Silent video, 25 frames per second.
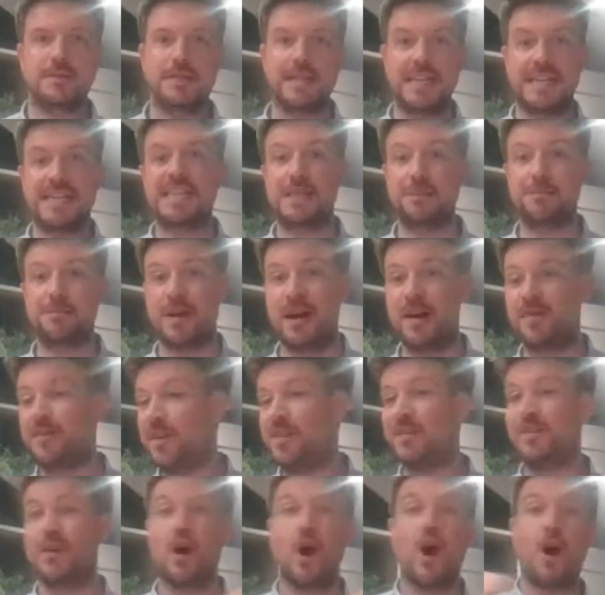take a deep
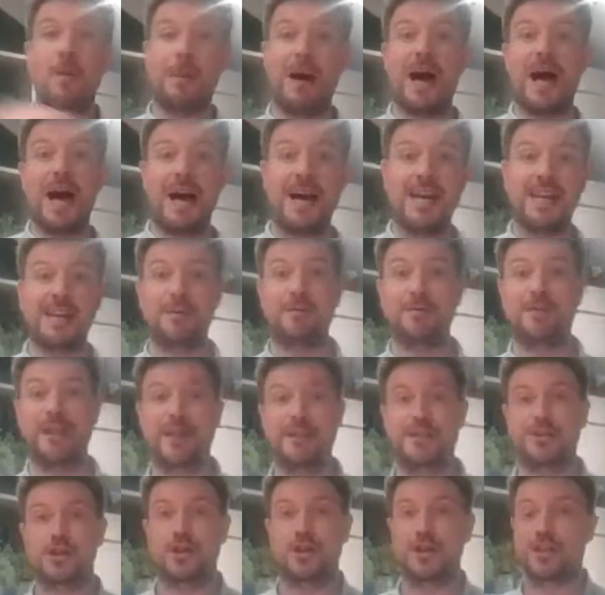breath. If you are behind, I'm
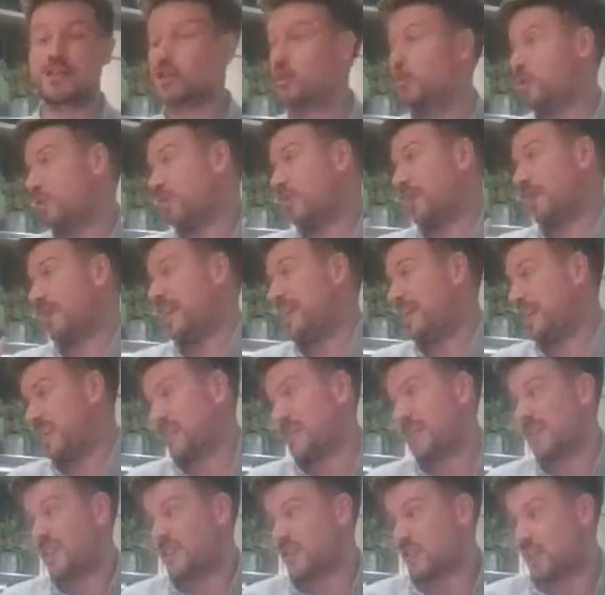dead sorry. So,
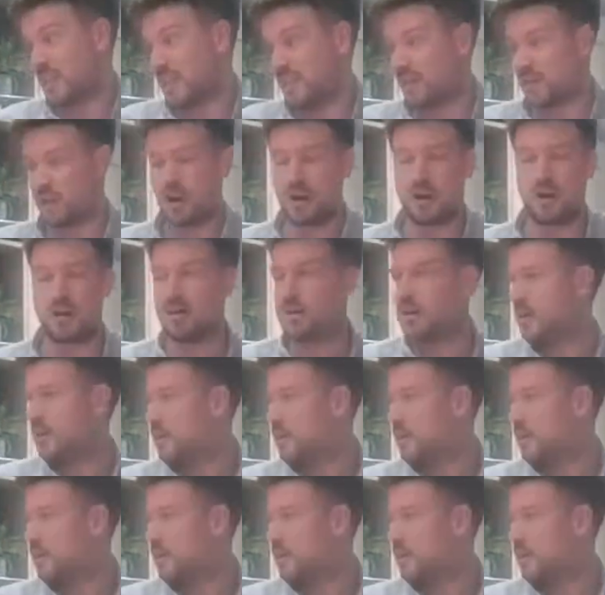literally, you've got